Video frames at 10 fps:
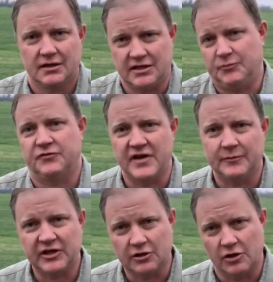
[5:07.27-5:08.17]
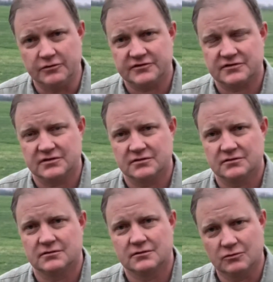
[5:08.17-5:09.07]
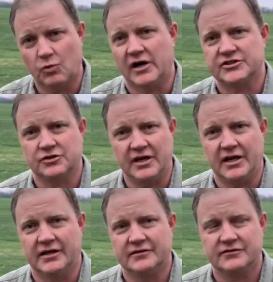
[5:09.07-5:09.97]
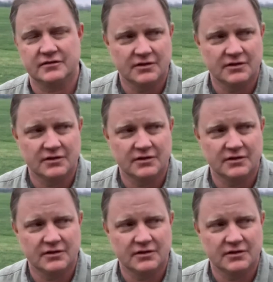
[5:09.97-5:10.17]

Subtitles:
Keep your family close. Wash your hands.